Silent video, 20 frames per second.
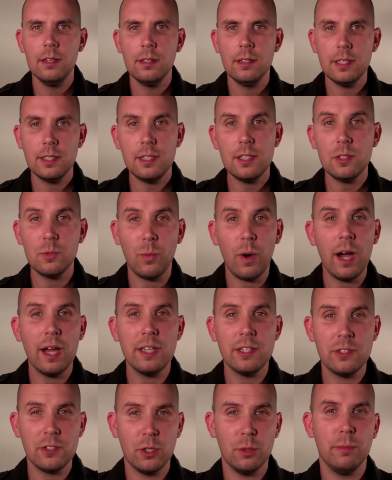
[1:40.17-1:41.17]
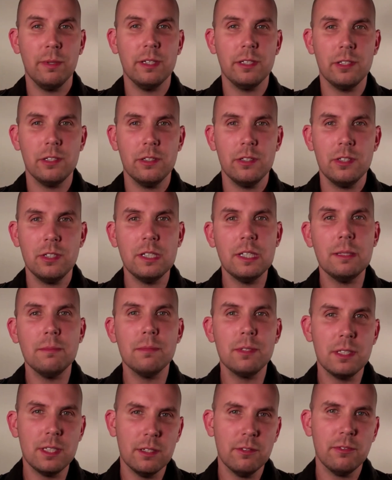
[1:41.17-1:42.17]
This is why so much
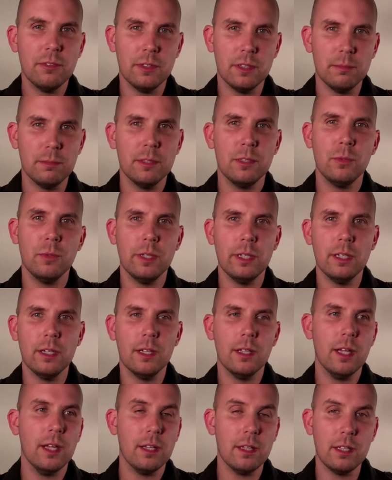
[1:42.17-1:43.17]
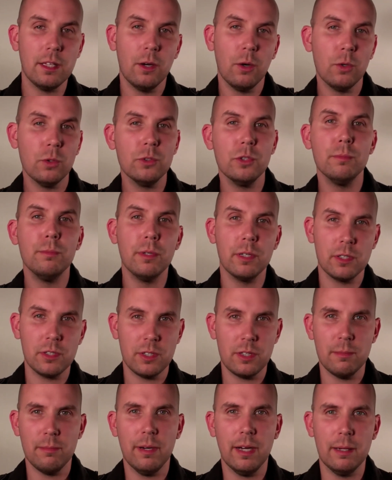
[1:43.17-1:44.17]
seems different between a lot of the older
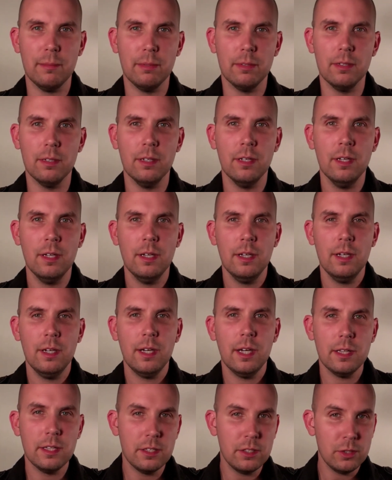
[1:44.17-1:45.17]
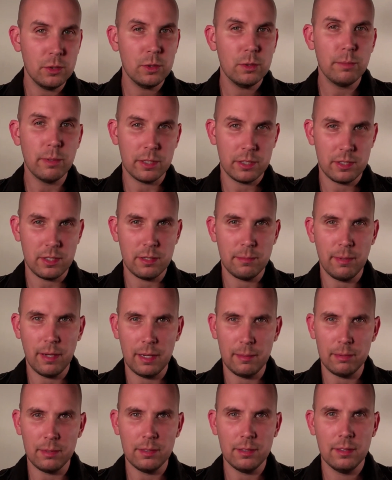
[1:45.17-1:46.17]
books of the Bible and the newer books of the
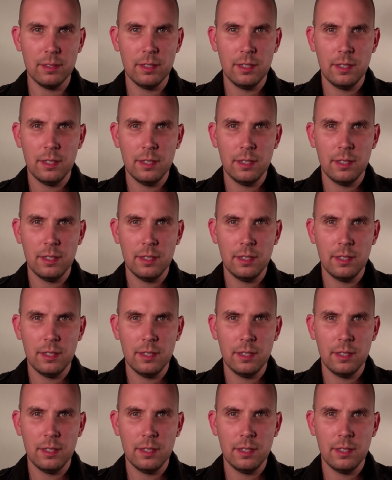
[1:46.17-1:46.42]
Bible.